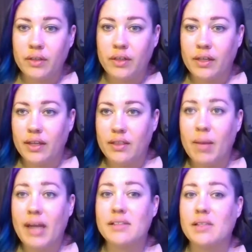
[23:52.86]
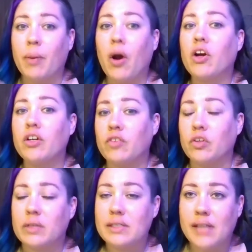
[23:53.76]
The mind is a part of you.
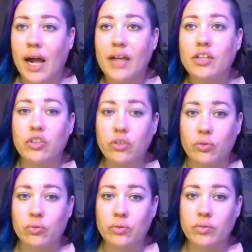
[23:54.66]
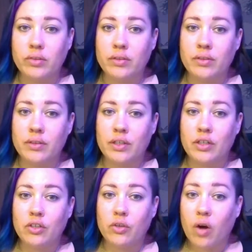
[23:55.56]
It is not you.
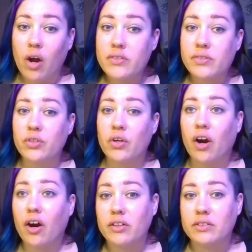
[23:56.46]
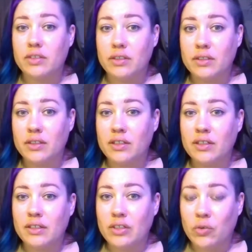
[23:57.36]
You are also your heart.
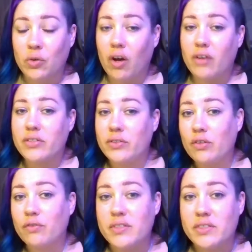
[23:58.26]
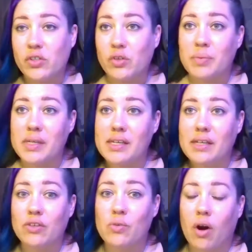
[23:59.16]
You are also your physical
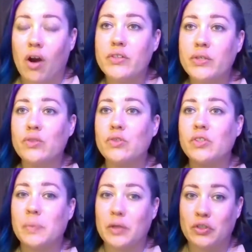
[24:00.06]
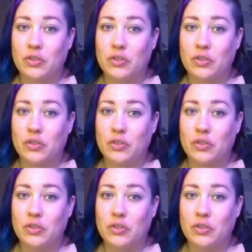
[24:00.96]
being. You are also your spiritual